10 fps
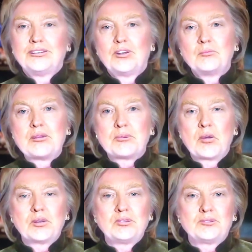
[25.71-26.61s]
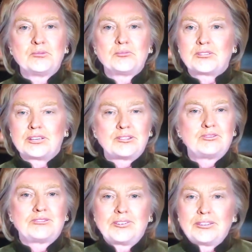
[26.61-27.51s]
you know, my opponent, who's
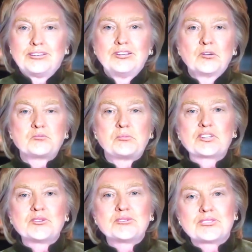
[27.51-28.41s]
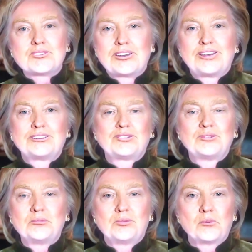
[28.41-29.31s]
given, you know, speeches
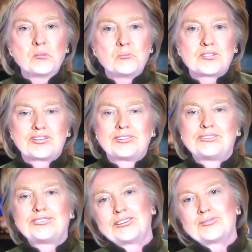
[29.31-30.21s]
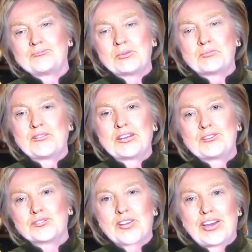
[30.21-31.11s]
to groups, and people on
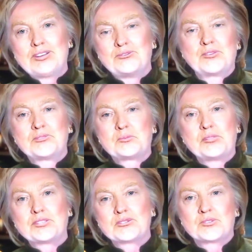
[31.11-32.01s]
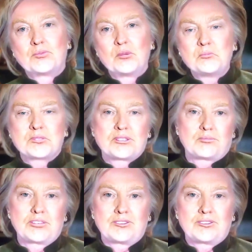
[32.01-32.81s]
the other side who've given speeches to groups.